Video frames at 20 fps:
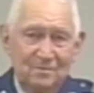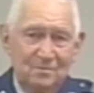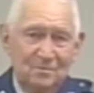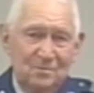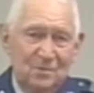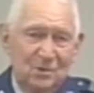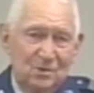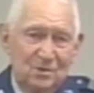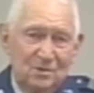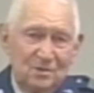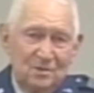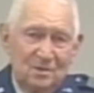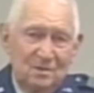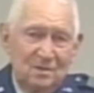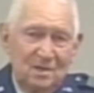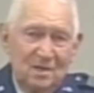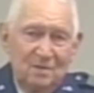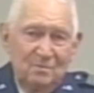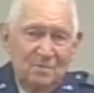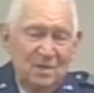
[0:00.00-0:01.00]
Mo- a
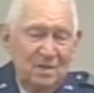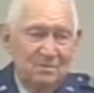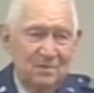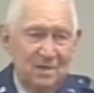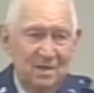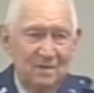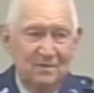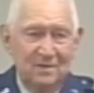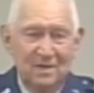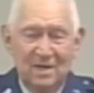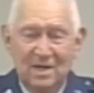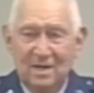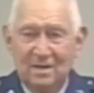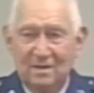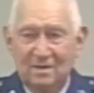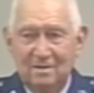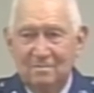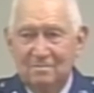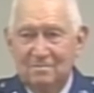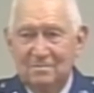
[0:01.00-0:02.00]
lot of people never got a,
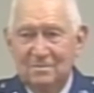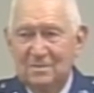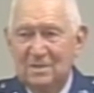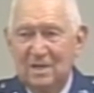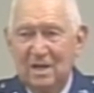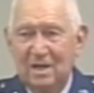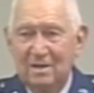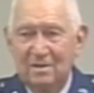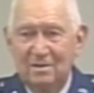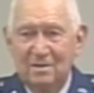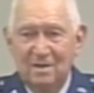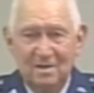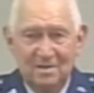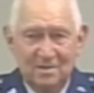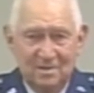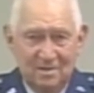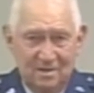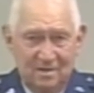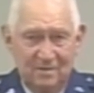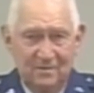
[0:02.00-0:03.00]
got a
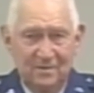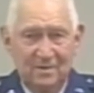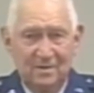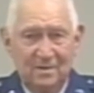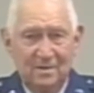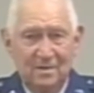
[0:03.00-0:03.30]
taste of it.